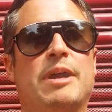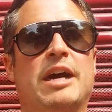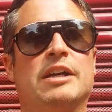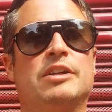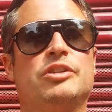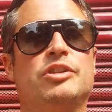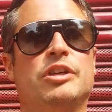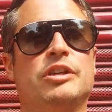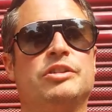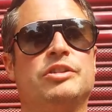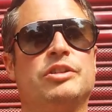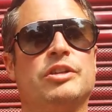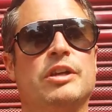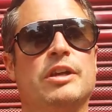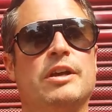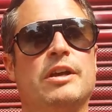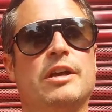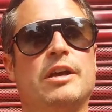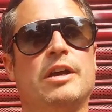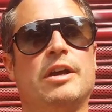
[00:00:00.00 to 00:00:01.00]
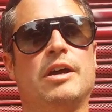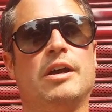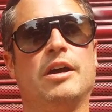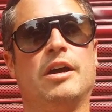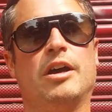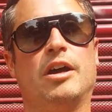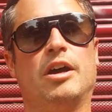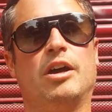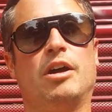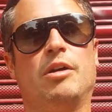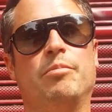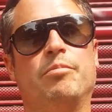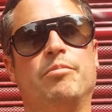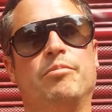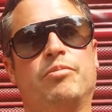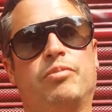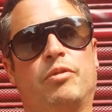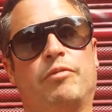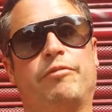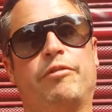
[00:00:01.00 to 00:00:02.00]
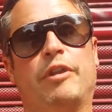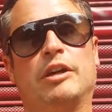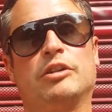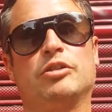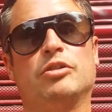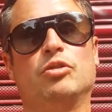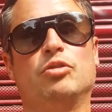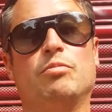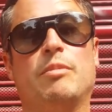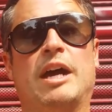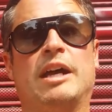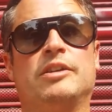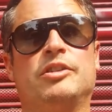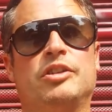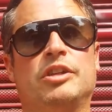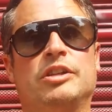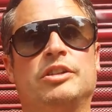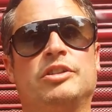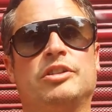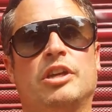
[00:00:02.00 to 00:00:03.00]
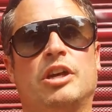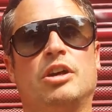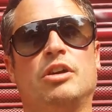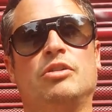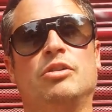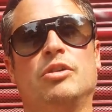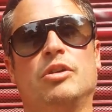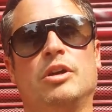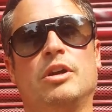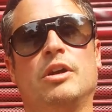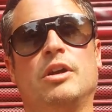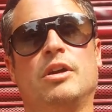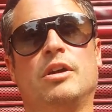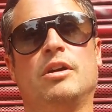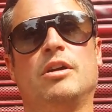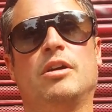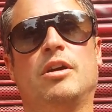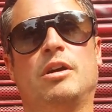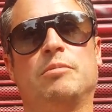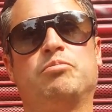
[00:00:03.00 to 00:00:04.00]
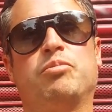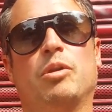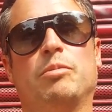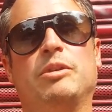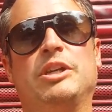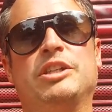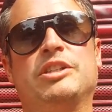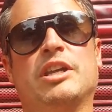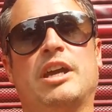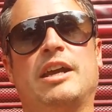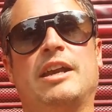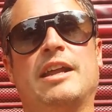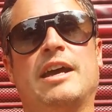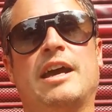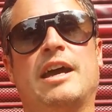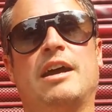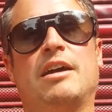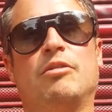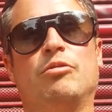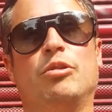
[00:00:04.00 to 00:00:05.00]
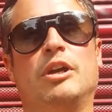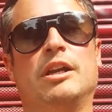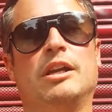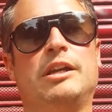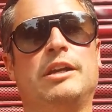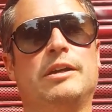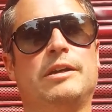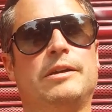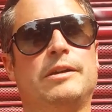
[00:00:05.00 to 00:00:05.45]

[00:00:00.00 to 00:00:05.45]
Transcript: matches, professional matches. So I'd probably say that, really.